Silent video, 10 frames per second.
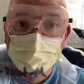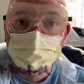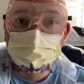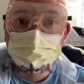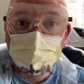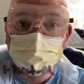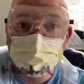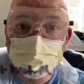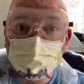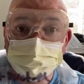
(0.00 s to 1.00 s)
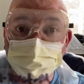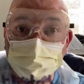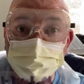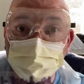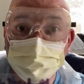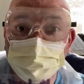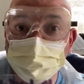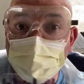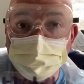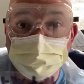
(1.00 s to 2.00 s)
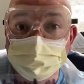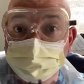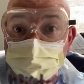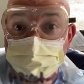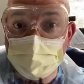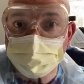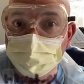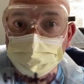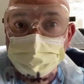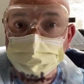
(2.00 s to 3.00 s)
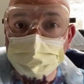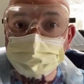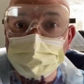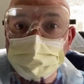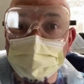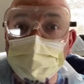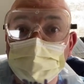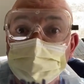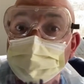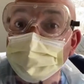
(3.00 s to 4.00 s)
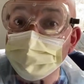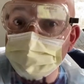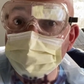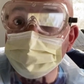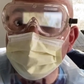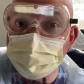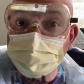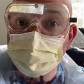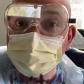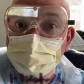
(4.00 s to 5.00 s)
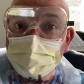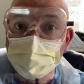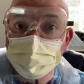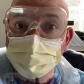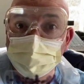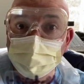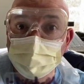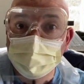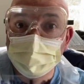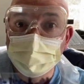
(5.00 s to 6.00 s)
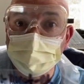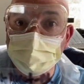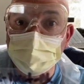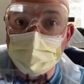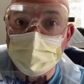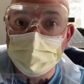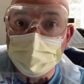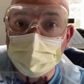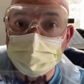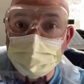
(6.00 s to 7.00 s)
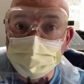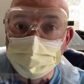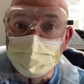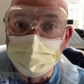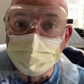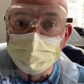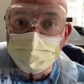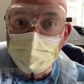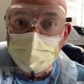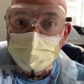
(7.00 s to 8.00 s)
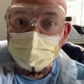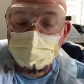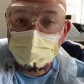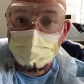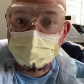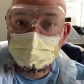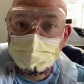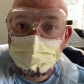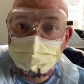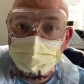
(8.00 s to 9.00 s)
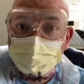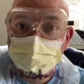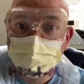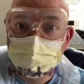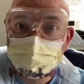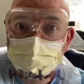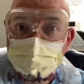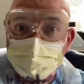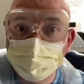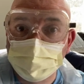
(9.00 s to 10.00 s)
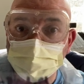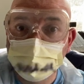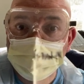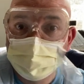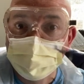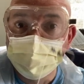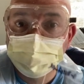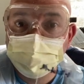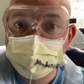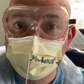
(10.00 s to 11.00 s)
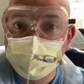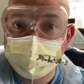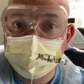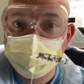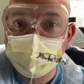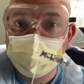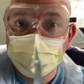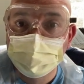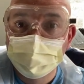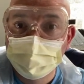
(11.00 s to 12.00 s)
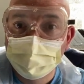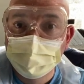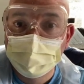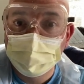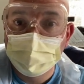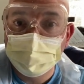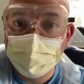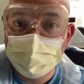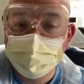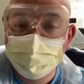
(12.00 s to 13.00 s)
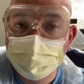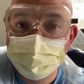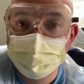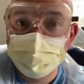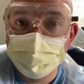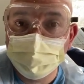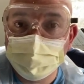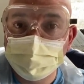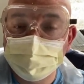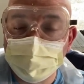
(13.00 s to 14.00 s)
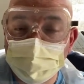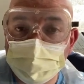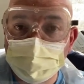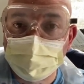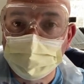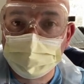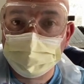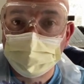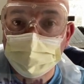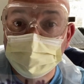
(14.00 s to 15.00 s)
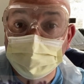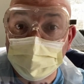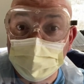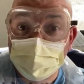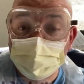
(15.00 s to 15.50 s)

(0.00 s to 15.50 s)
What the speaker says: Direct indicates that it's a direct sample or specimen coming from me, my teeth and gums, and M means it's coming from the mouth. The circle that you see is drawn on the underside of the slide, and it's just to give me a guide